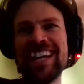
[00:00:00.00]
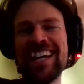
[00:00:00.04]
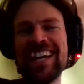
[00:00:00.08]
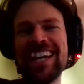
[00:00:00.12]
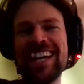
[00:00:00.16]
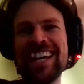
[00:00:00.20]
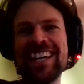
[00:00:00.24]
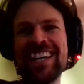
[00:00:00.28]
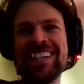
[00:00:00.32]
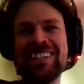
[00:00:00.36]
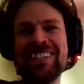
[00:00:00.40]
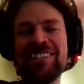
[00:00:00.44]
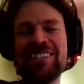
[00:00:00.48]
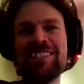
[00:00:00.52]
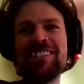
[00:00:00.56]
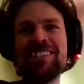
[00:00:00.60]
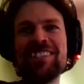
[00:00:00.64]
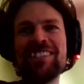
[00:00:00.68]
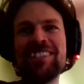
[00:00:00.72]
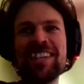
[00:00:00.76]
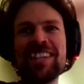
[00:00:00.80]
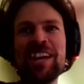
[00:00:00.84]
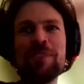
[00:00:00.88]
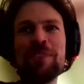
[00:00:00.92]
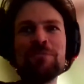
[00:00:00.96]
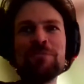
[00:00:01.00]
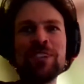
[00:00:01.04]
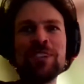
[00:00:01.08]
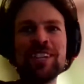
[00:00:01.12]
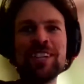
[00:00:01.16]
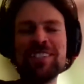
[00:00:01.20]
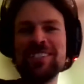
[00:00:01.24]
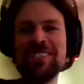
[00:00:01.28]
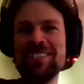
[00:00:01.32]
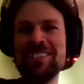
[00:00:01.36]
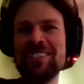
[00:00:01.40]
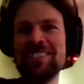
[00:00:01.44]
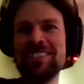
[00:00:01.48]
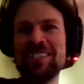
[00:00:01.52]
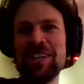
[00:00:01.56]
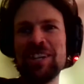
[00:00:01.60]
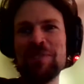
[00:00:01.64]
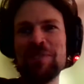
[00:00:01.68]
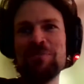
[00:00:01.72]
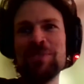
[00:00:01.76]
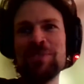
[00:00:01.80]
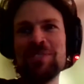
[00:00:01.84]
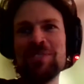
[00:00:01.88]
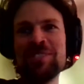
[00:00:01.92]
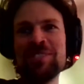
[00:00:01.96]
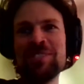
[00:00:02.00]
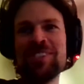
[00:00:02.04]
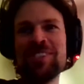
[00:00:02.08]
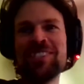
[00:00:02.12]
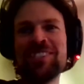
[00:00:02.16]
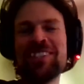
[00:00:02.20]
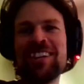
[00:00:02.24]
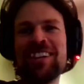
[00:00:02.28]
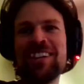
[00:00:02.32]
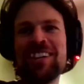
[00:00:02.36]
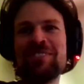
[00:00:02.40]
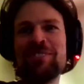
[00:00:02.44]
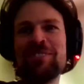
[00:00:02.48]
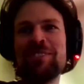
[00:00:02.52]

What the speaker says: And Cam and I couldn't sleep. We were so excited.